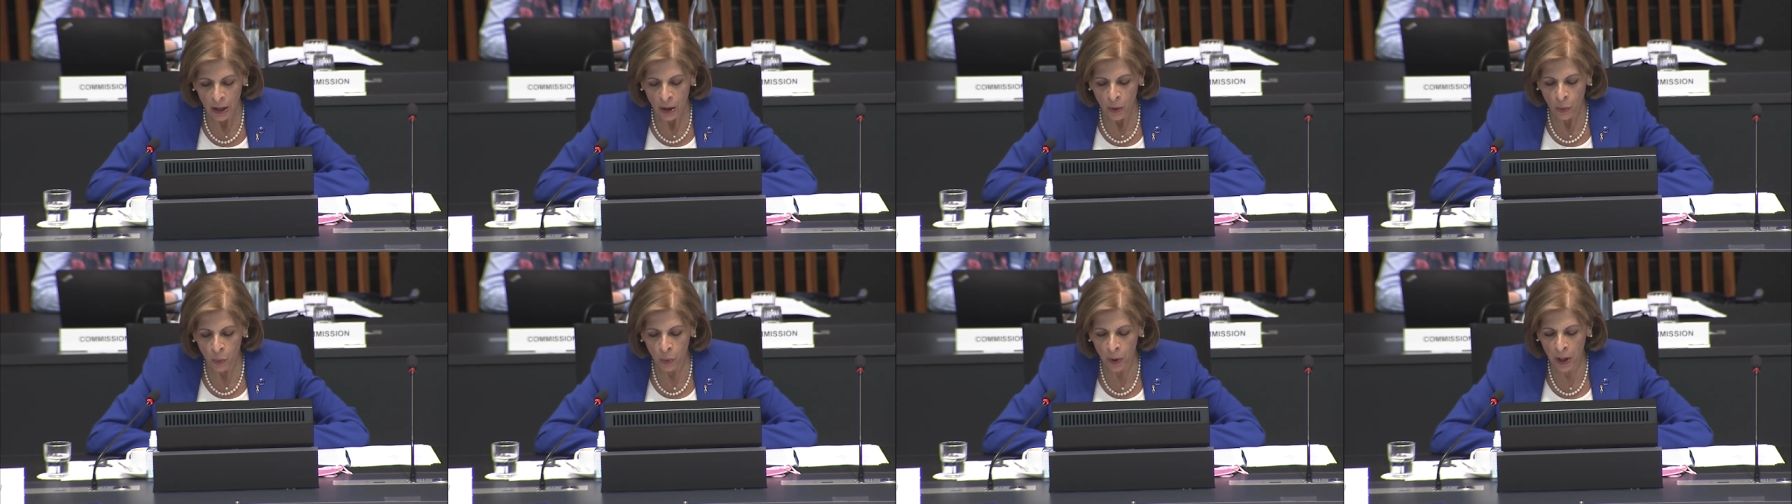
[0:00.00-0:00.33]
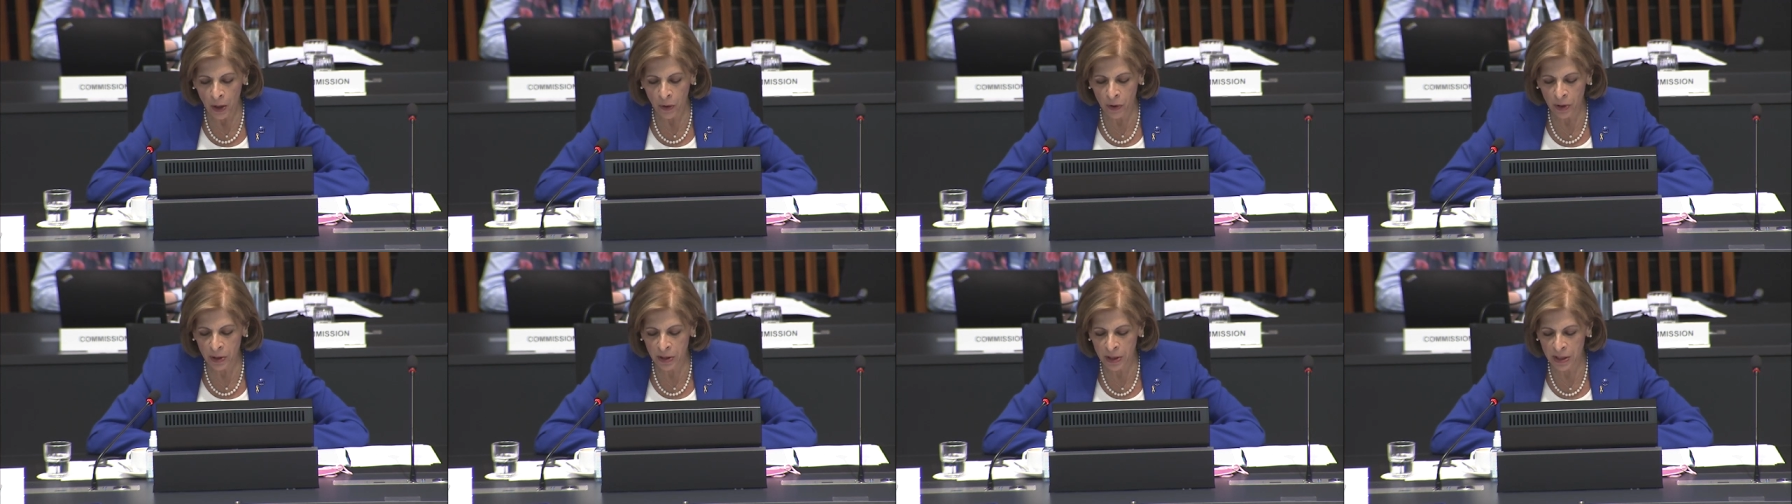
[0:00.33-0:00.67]

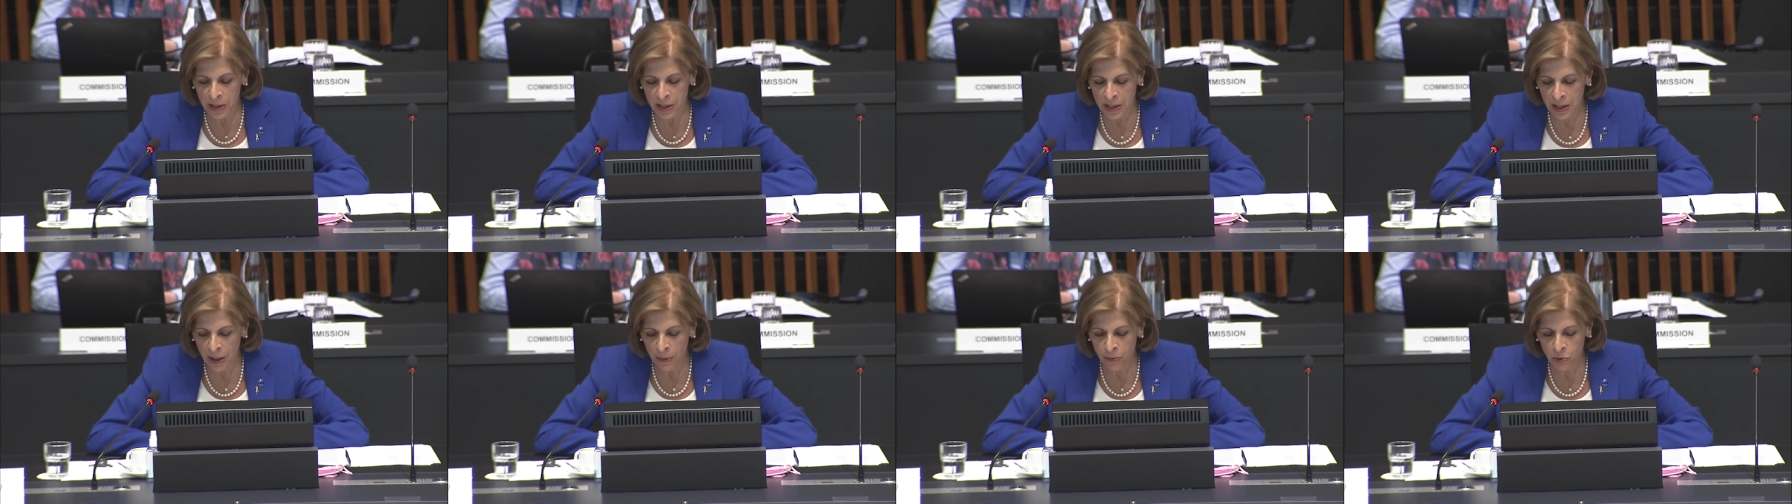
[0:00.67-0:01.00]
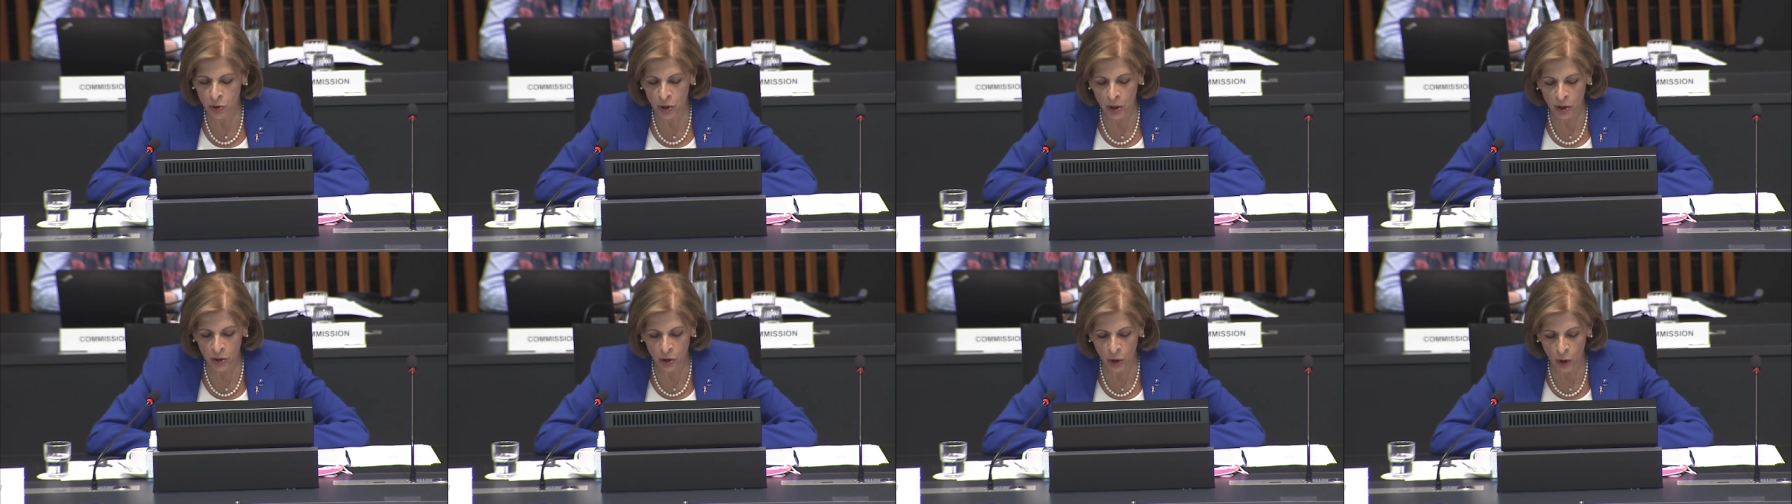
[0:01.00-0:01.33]
where it is
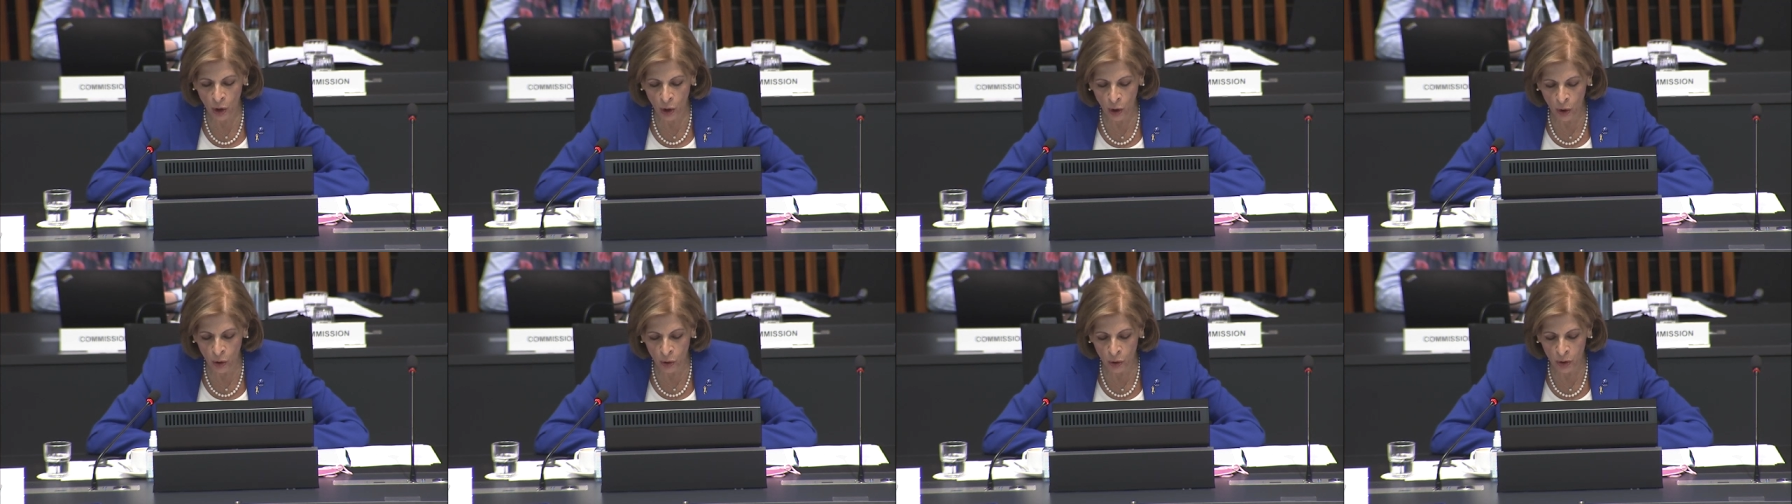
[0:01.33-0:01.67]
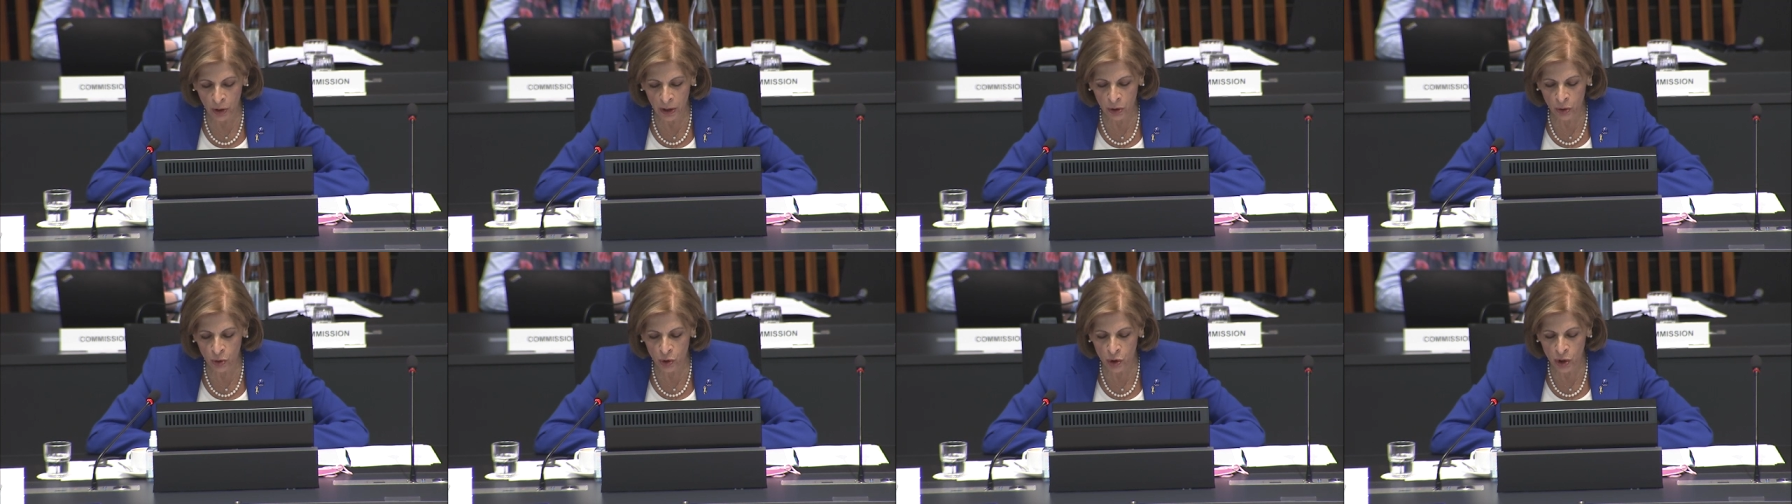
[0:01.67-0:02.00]
subject
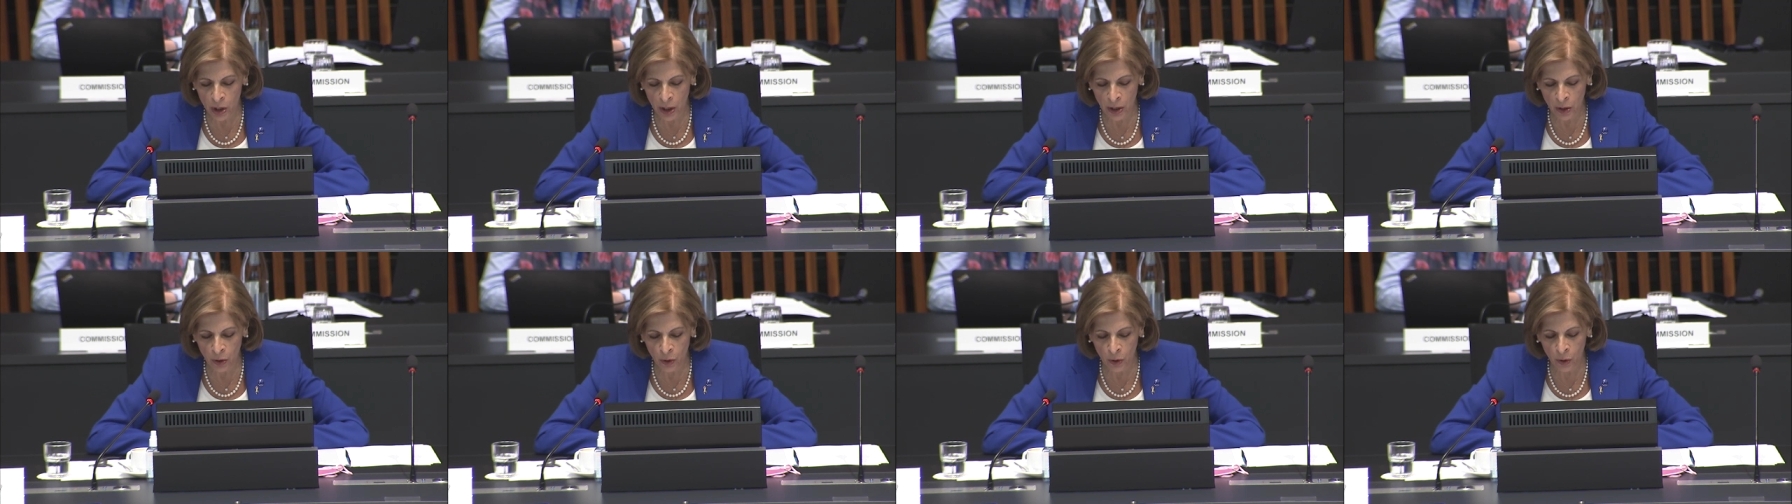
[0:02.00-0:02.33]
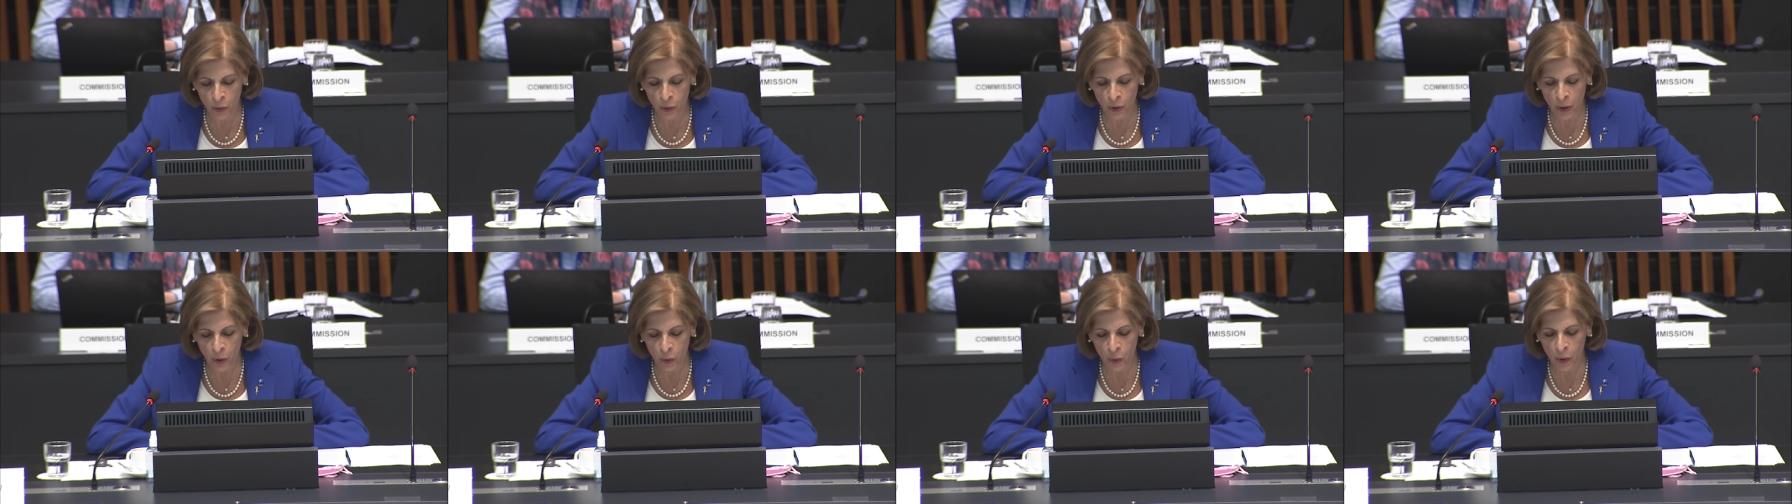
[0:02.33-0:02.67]
only to general
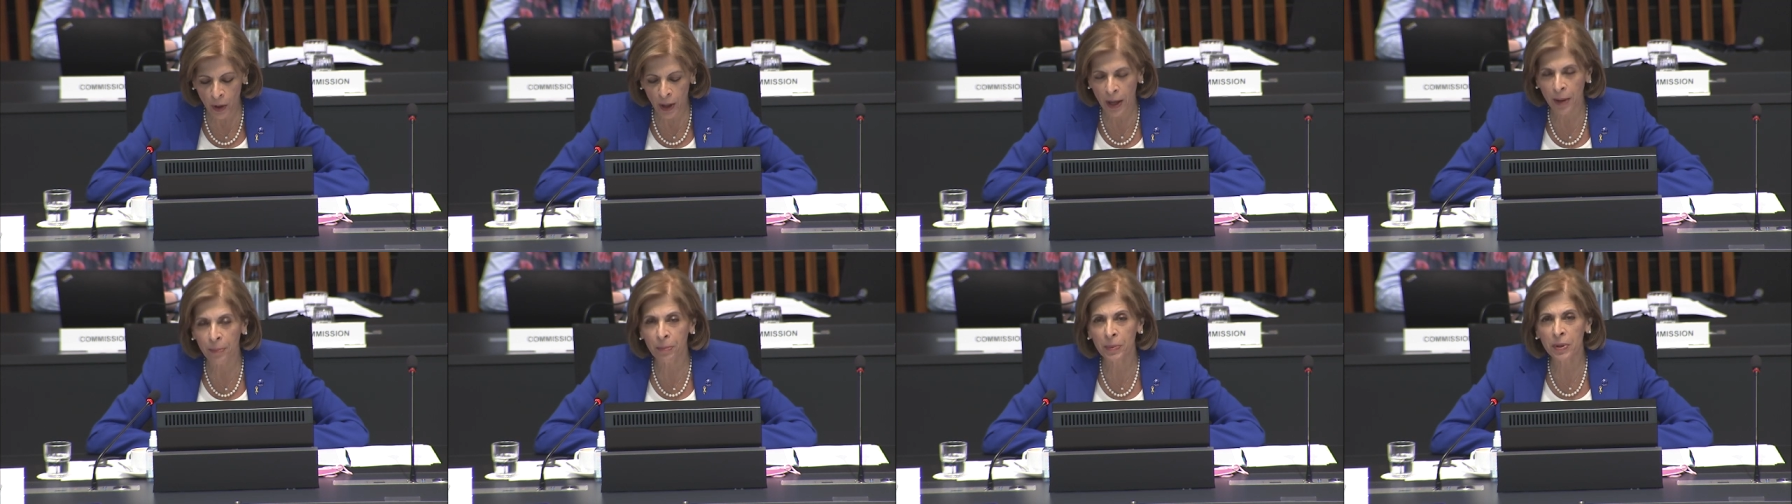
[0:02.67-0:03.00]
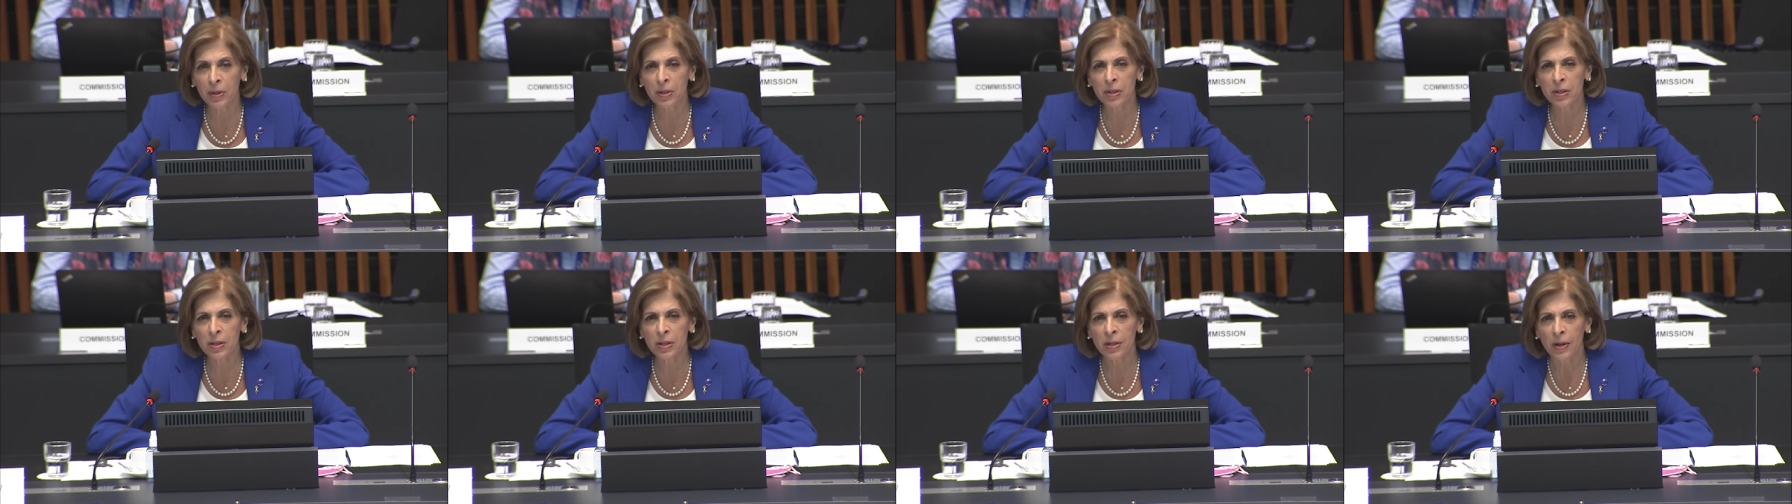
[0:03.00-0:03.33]

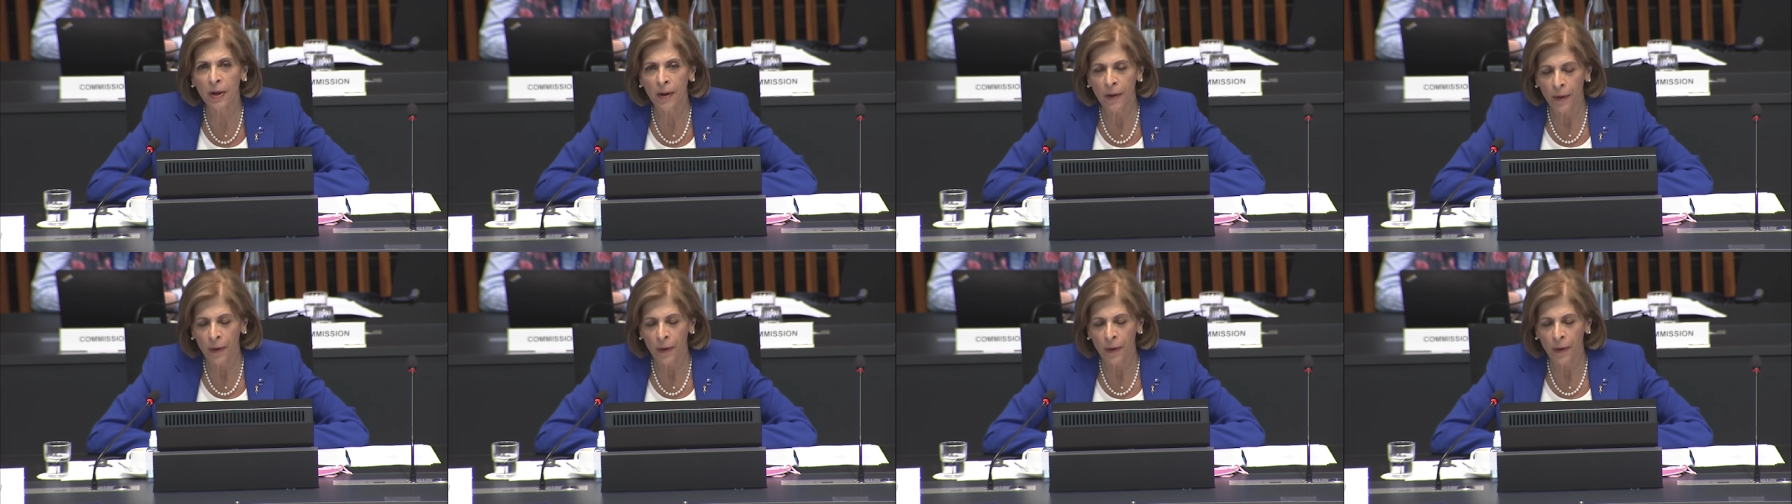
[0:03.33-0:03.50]
requirements